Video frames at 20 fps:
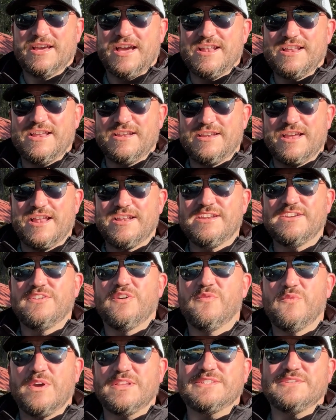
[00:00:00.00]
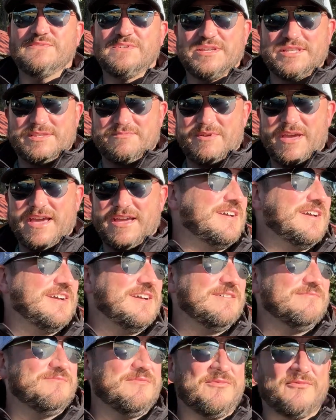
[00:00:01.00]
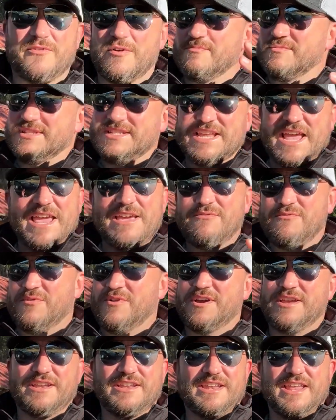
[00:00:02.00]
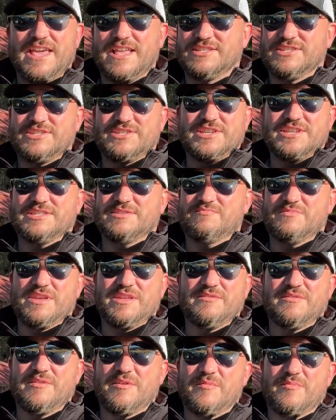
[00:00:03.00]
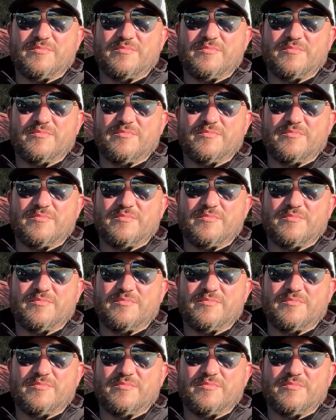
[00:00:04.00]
I didn't know what to expect. From day one, it's just been